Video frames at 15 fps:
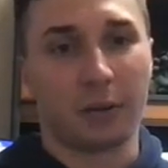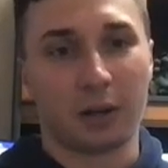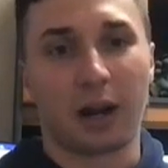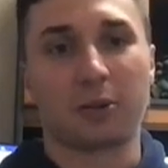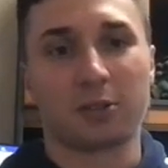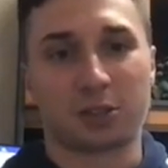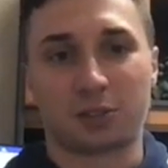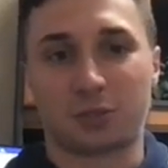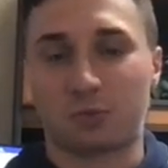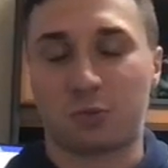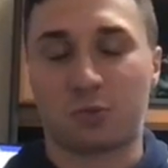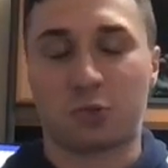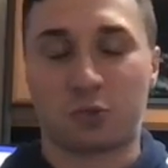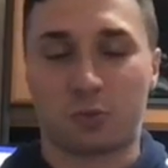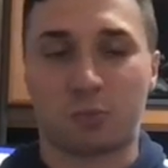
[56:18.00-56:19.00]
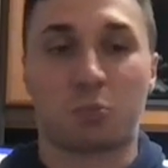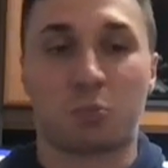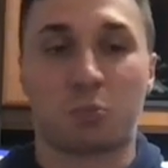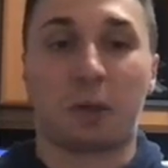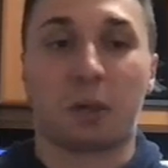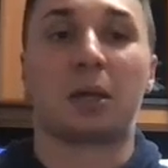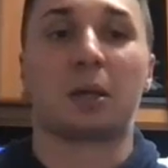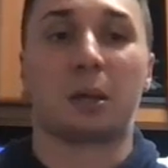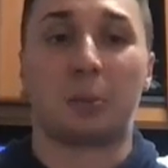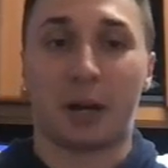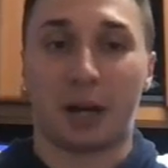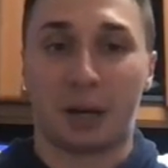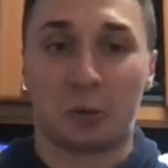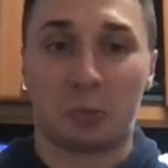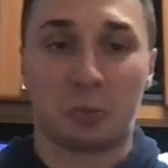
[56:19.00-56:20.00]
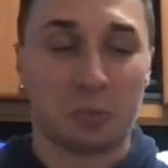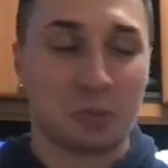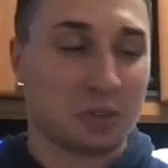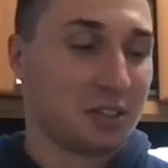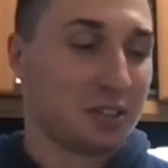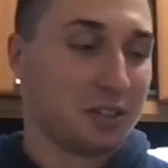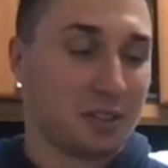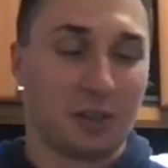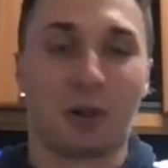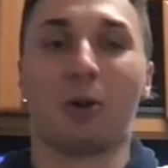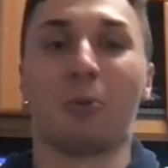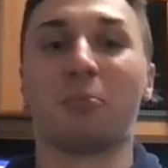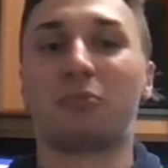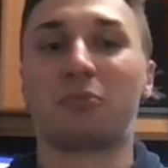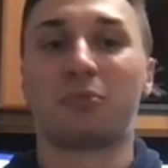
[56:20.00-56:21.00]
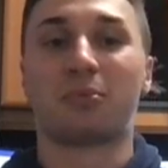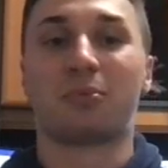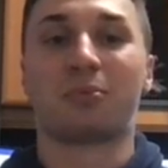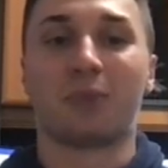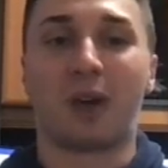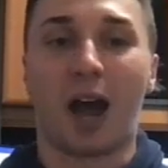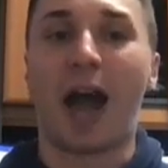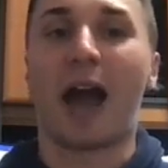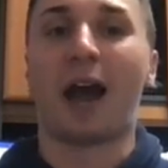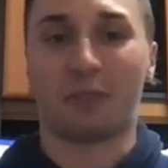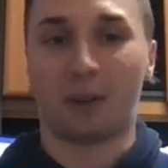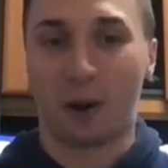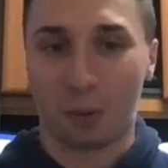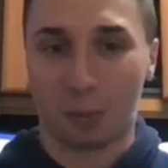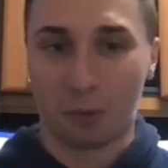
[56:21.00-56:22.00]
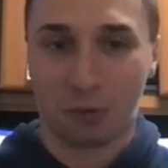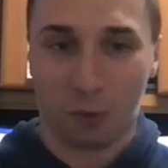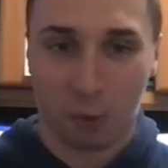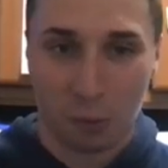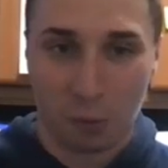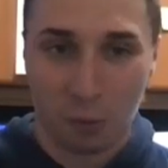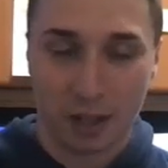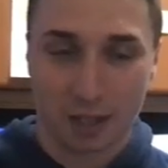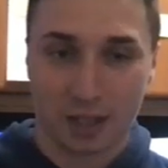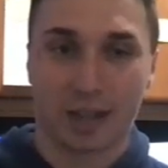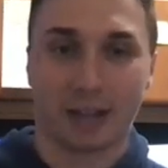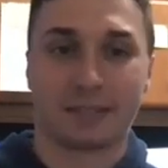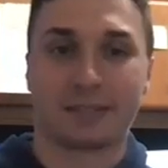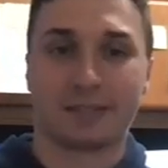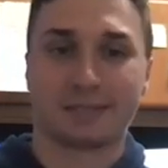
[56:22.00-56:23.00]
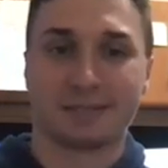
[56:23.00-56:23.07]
one I was thinking about, a half hour before we went on.